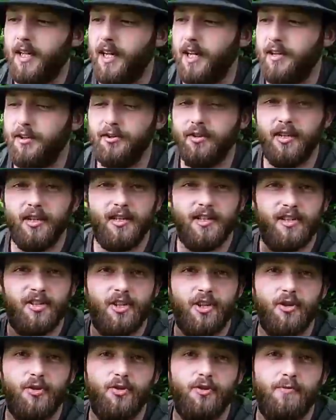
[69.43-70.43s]
You can get
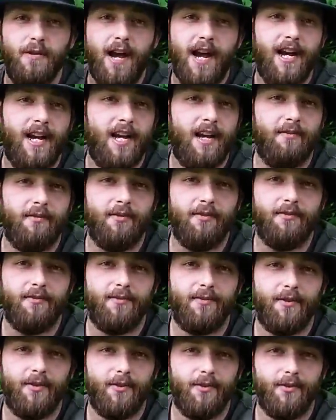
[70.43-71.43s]
this huge bag of it
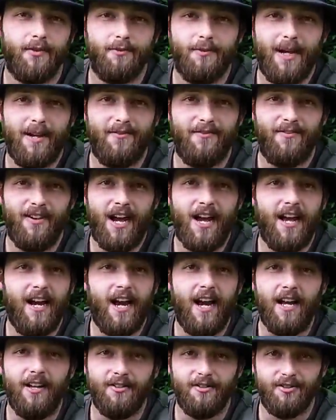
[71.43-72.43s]
for about $5,
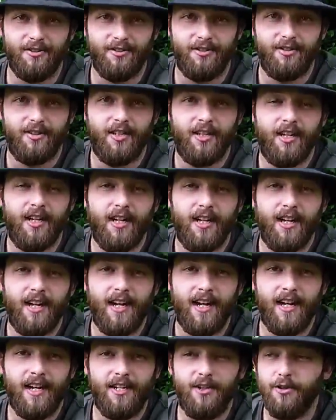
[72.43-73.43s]

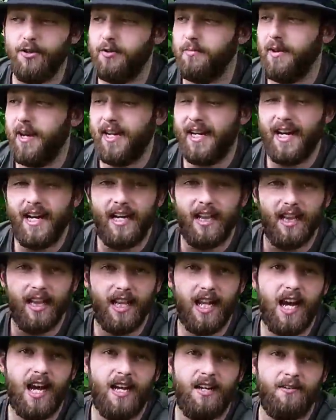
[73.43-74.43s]
and you can make a
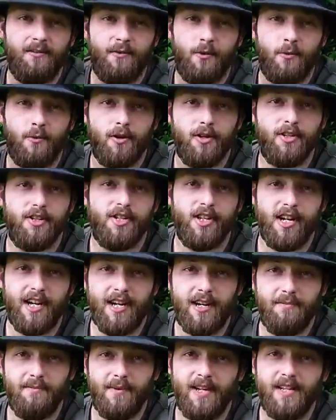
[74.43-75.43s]
lot of cordage,
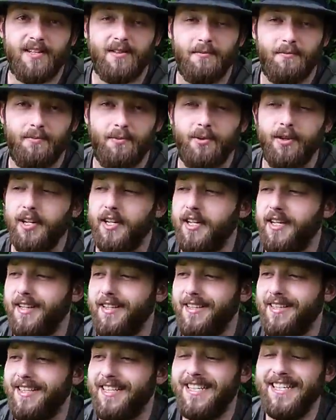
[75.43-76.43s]
and it makes some pretty
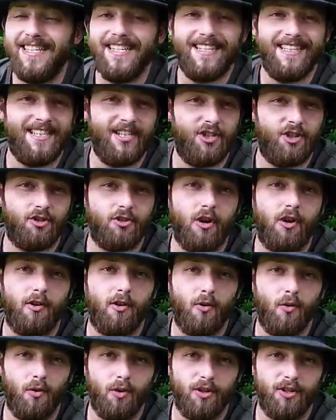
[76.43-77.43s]
decently strong
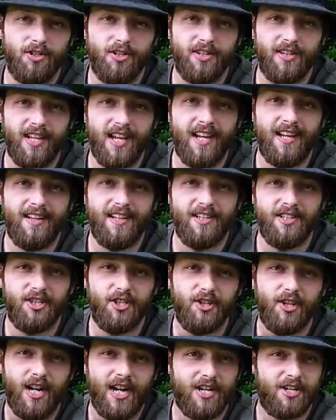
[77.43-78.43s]
cordage that you
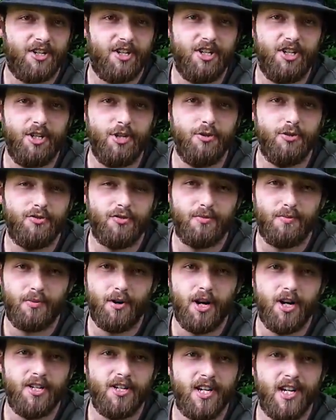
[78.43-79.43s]
can actually use for
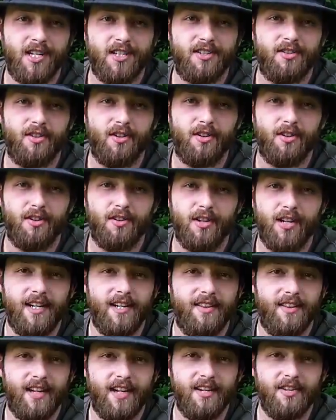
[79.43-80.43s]
projects or
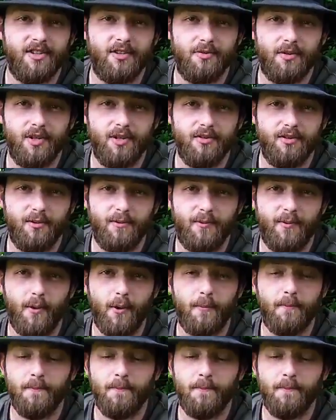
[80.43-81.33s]
anything else you need it for.